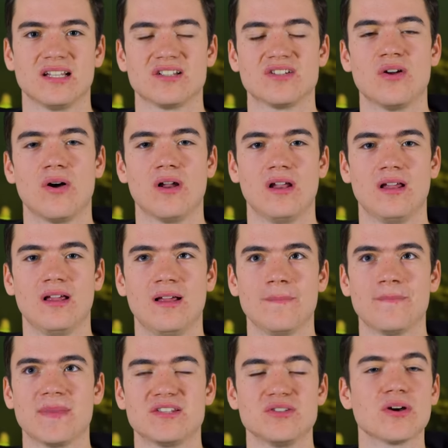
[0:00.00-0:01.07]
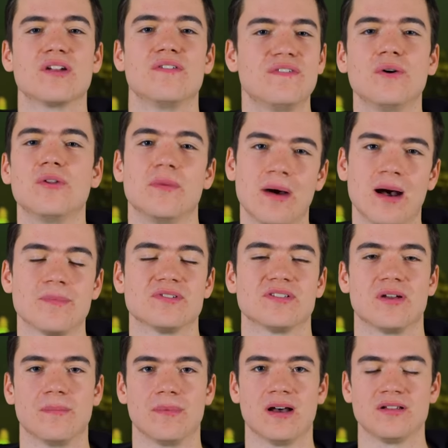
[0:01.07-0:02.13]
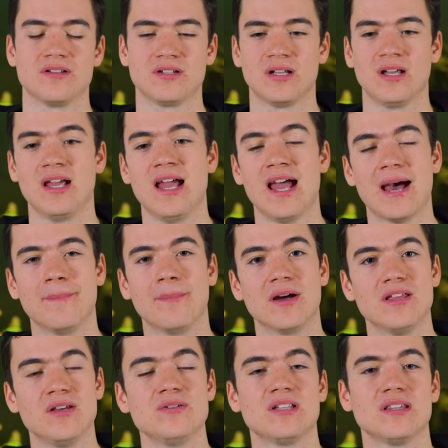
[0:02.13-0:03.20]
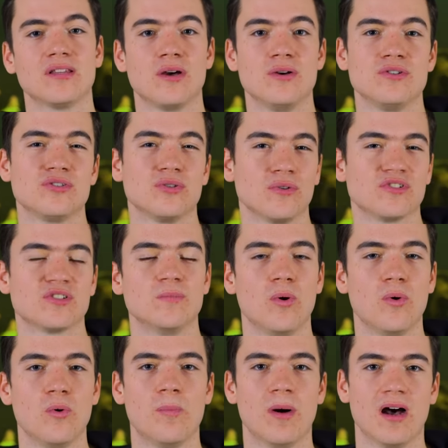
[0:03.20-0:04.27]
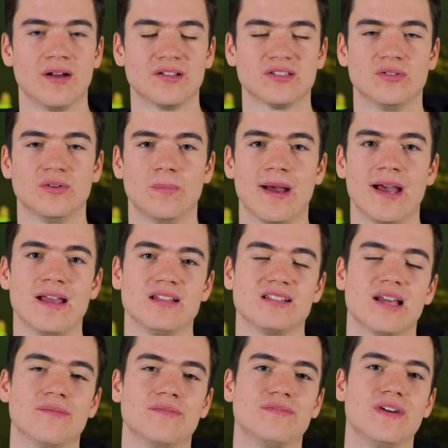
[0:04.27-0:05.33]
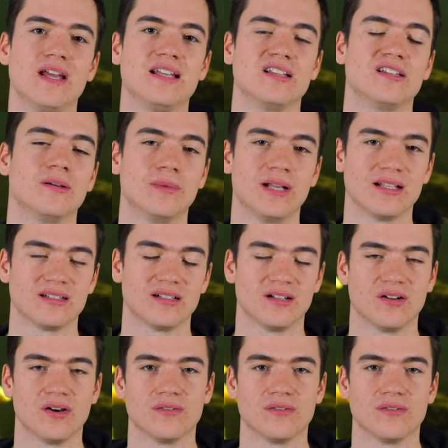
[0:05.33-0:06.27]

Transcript: It's not gonna fill them up so much. And by using those sort of small particle baits and feeding them little and